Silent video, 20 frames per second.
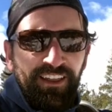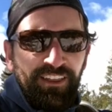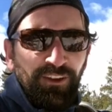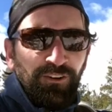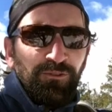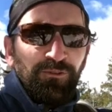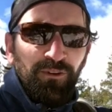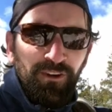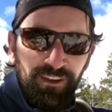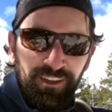
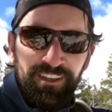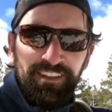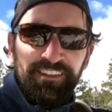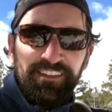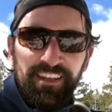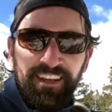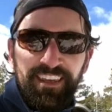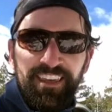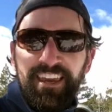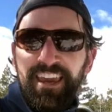They're really
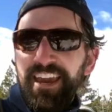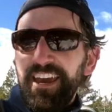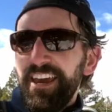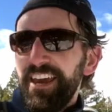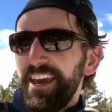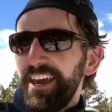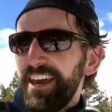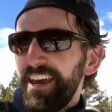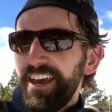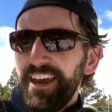sticky.
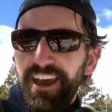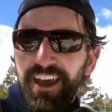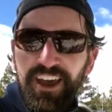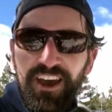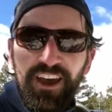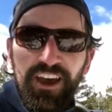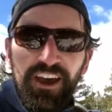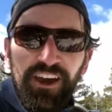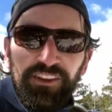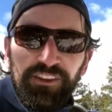
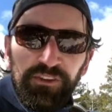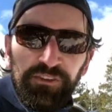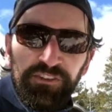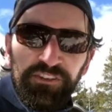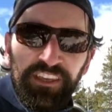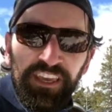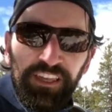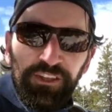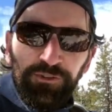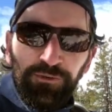Those
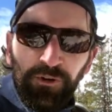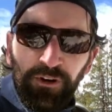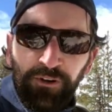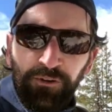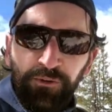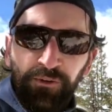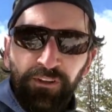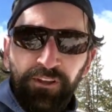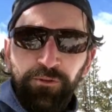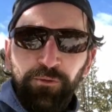skins work
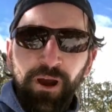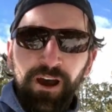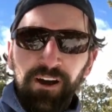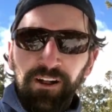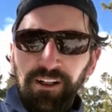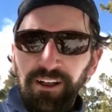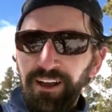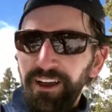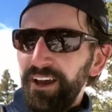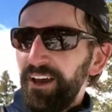really
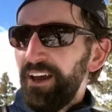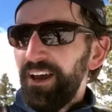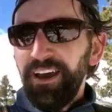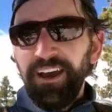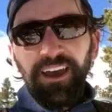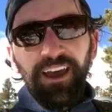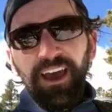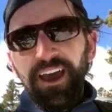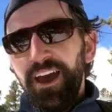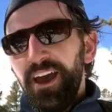well.
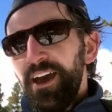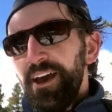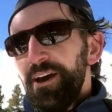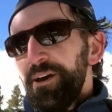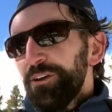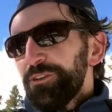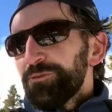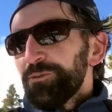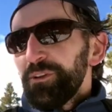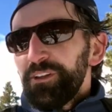
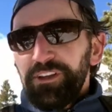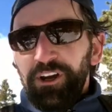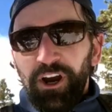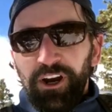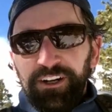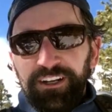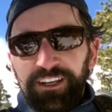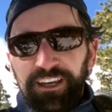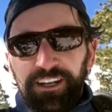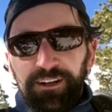It's really
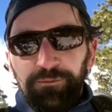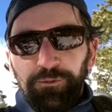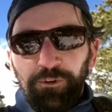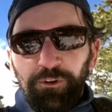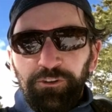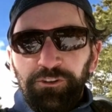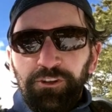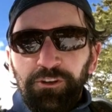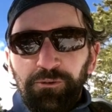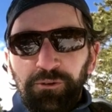hard to get
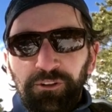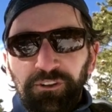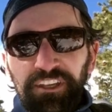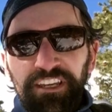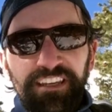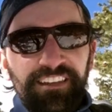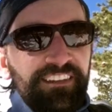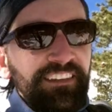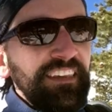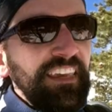them to
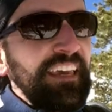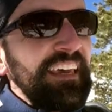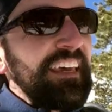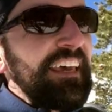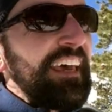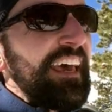release.